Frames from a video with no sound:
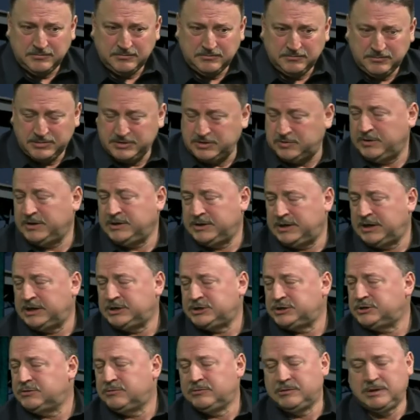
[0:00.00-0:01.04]
between
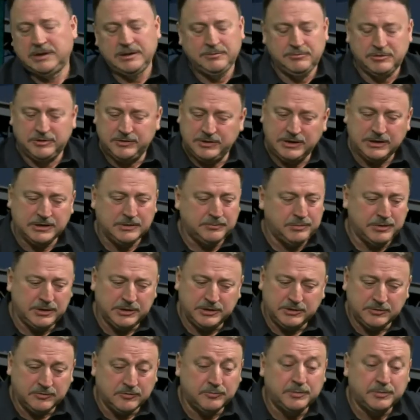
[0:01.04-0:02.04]
National, Labour and the other political